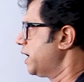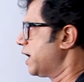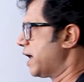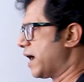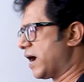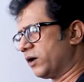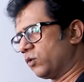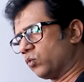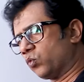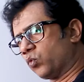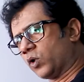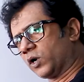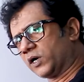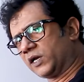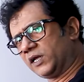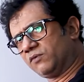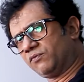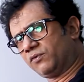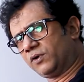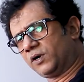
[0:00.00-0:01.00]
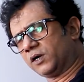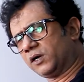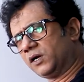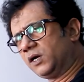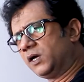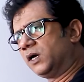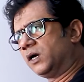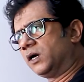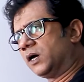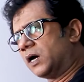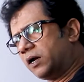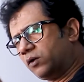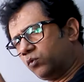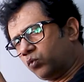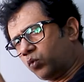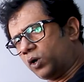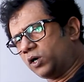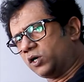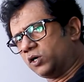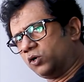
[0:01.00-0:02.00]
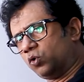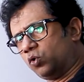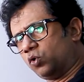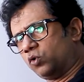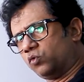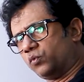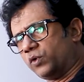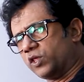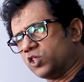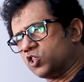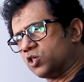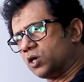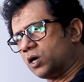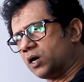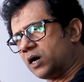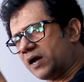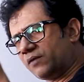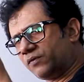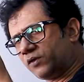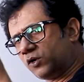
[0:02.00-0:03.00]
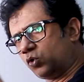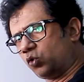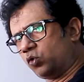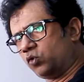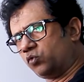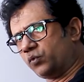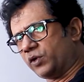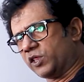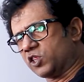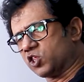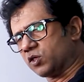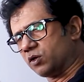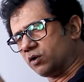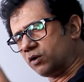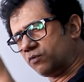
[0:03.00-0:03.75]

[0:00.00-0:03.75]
and whatever and what node which and the node which